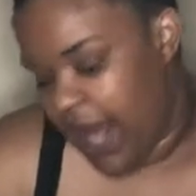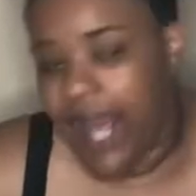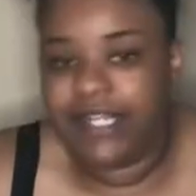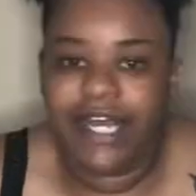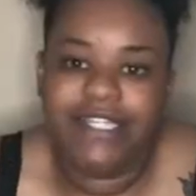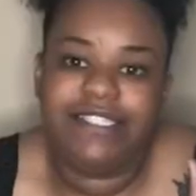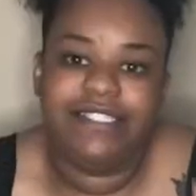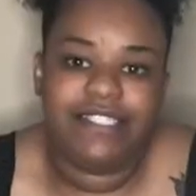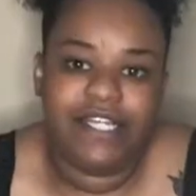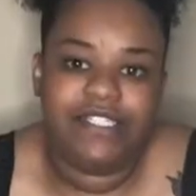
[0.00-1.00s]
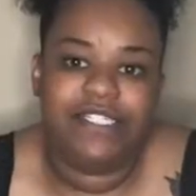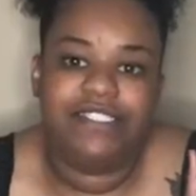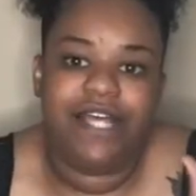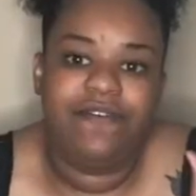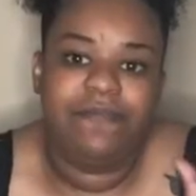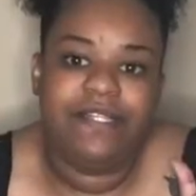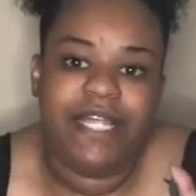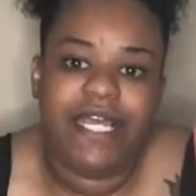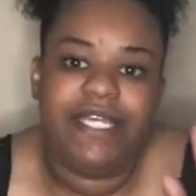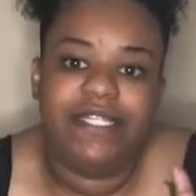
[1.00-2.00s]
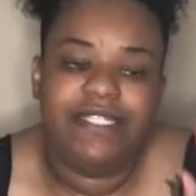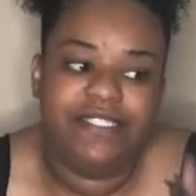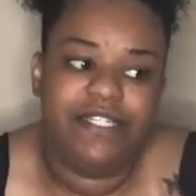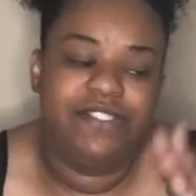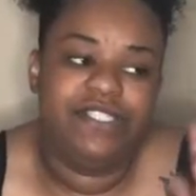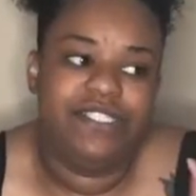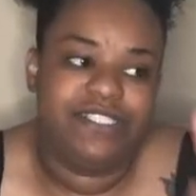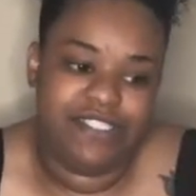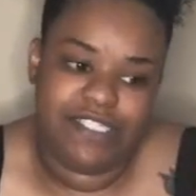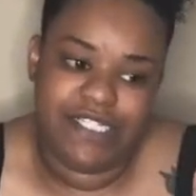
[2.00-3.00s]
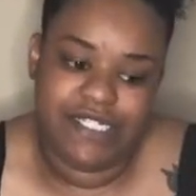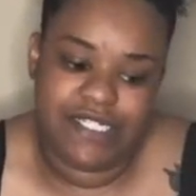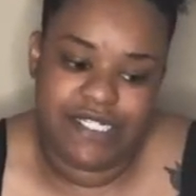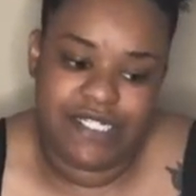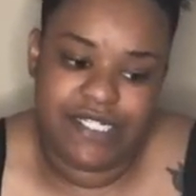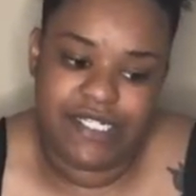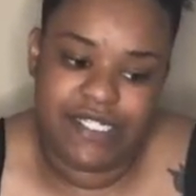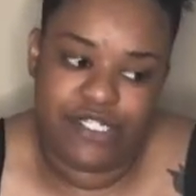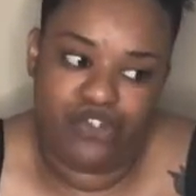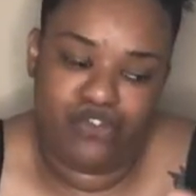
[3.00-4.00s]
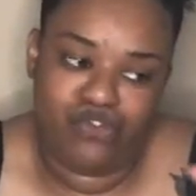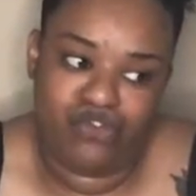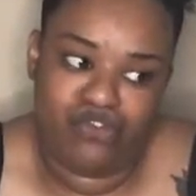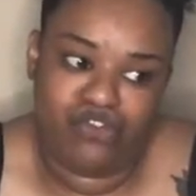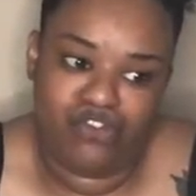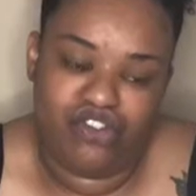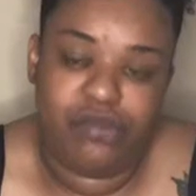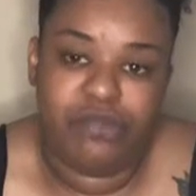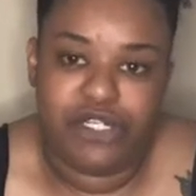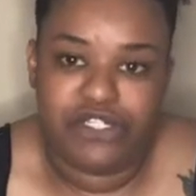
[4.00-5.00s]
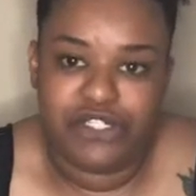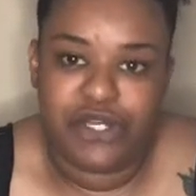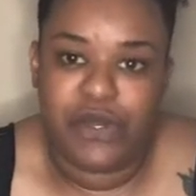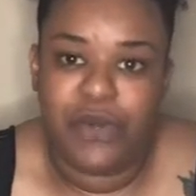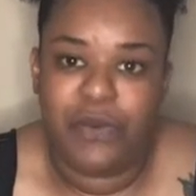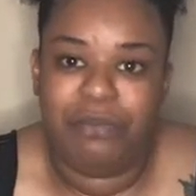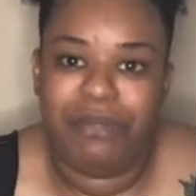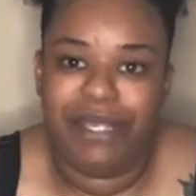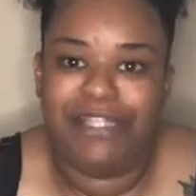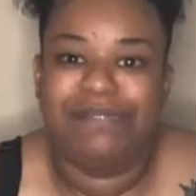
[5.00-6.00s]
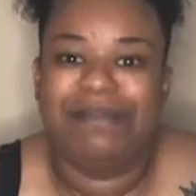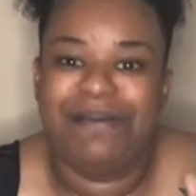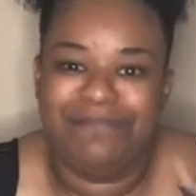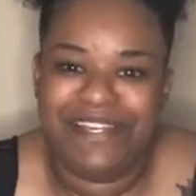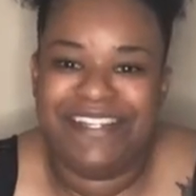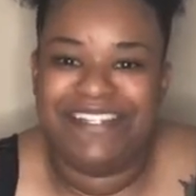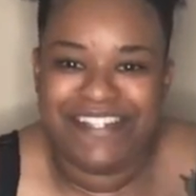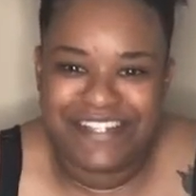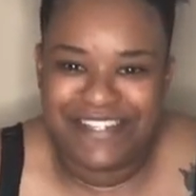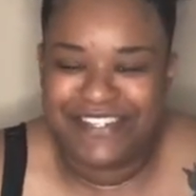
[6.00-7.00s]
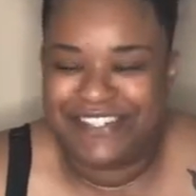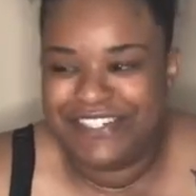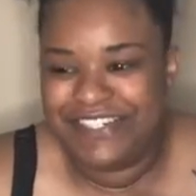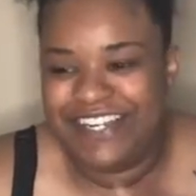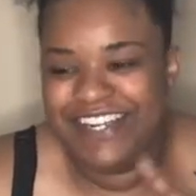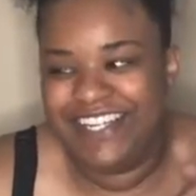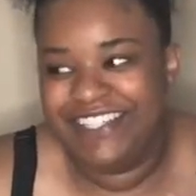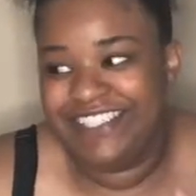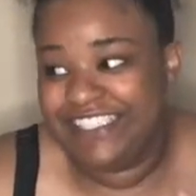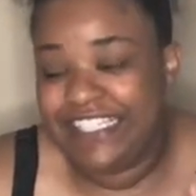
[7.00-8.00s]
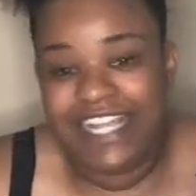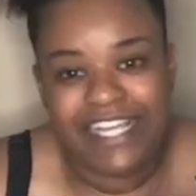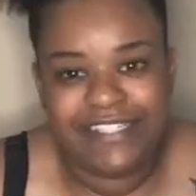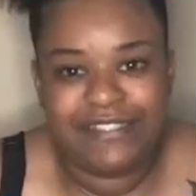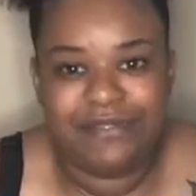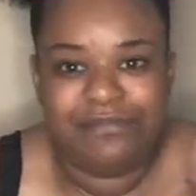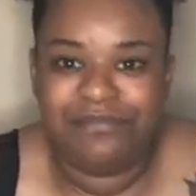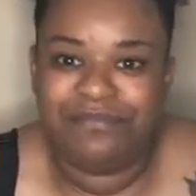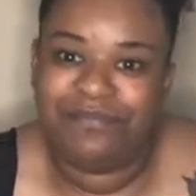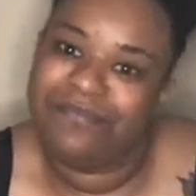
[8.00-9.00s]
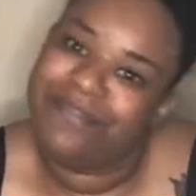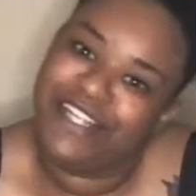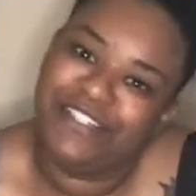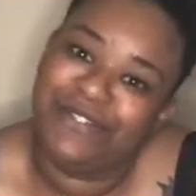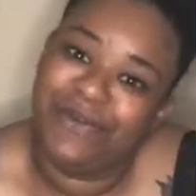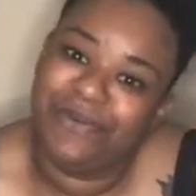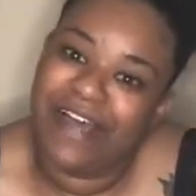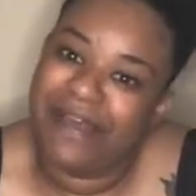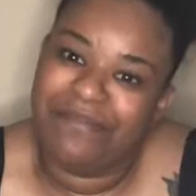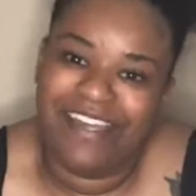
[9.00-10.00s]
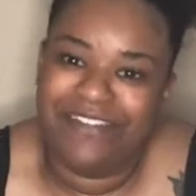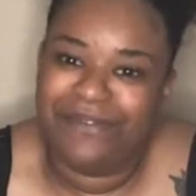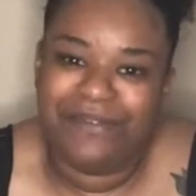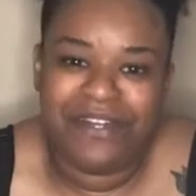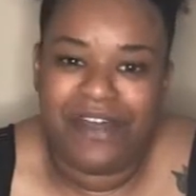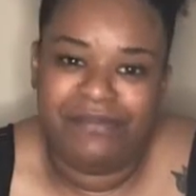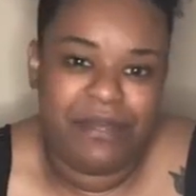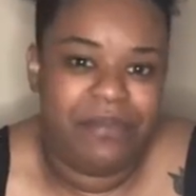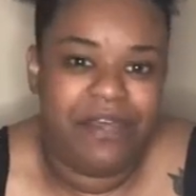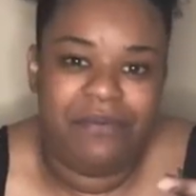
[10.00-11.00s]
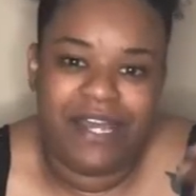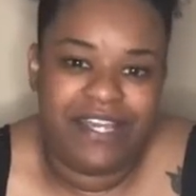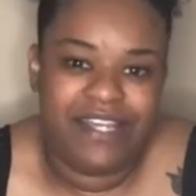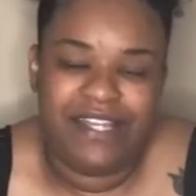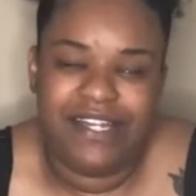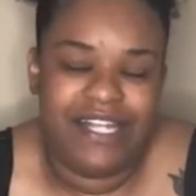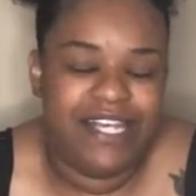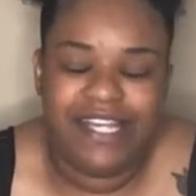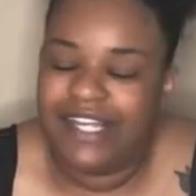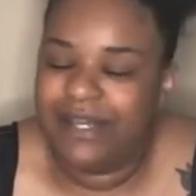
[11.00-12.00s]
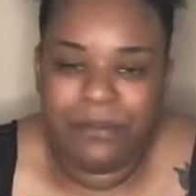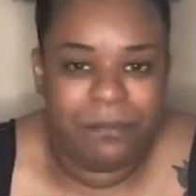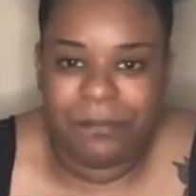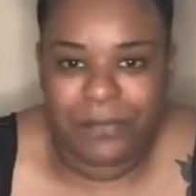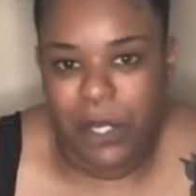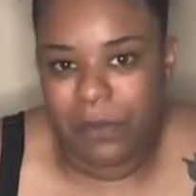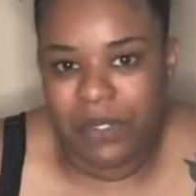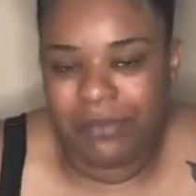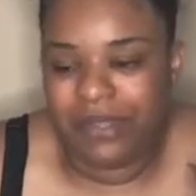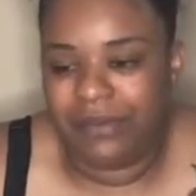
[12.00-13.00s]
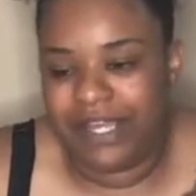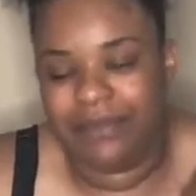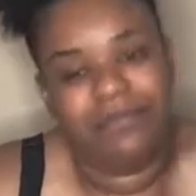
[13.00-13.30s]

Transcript: I like the Celtics. I've been liking the Celtics since some years ago because my big sister, she likes them. So, I mean, if you want to call me a bandwagon, call me a bandwagon.